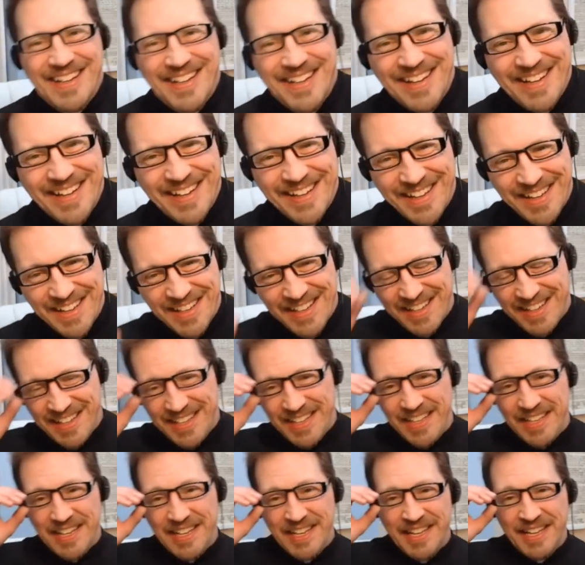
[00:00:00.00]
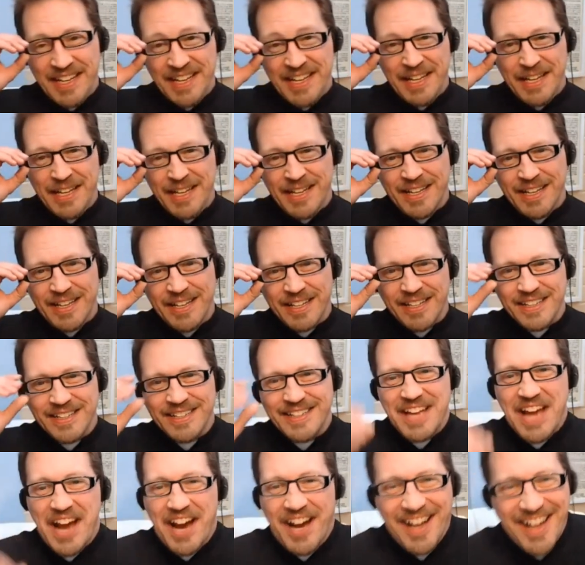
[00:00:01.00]
No, I'd listen to my heart.
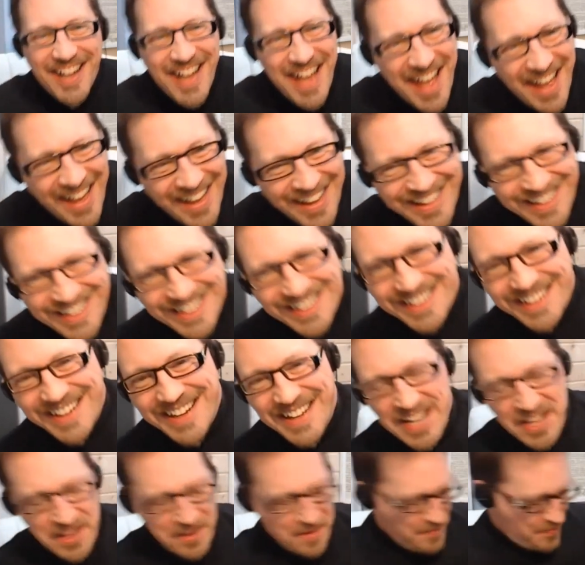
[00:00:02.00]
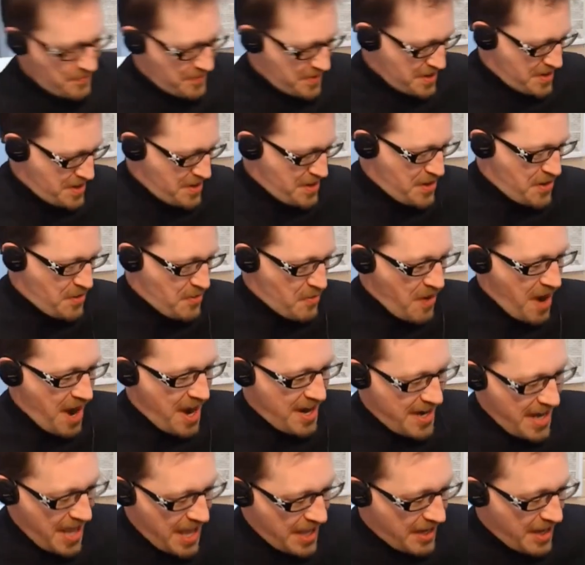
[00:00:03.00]
Yeah, maybe my mind and my words.
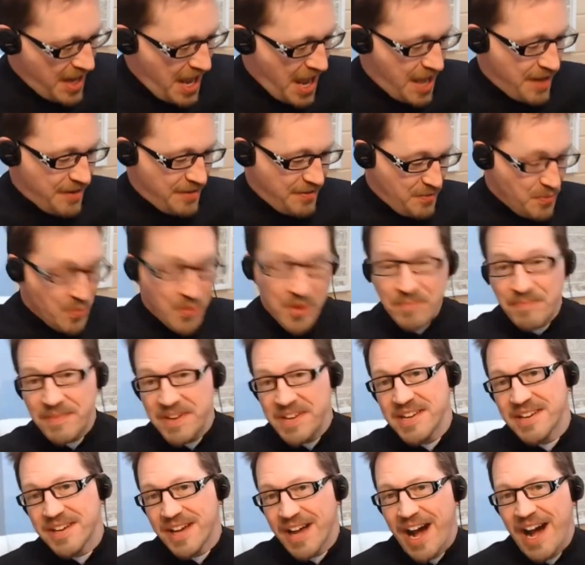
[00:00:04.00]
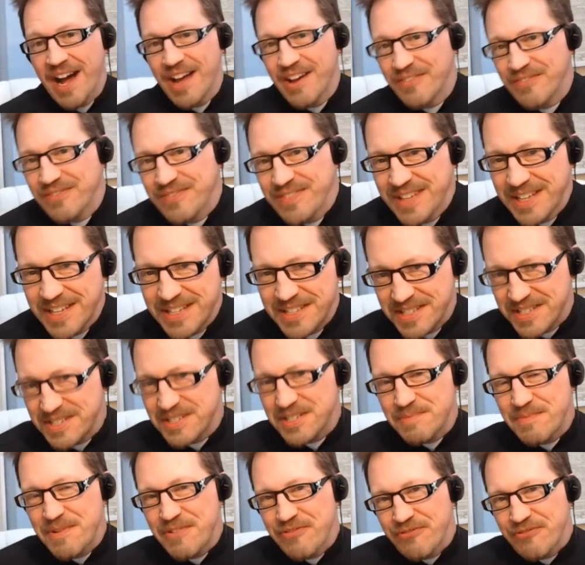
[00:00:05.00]
Right, so, and with me, to be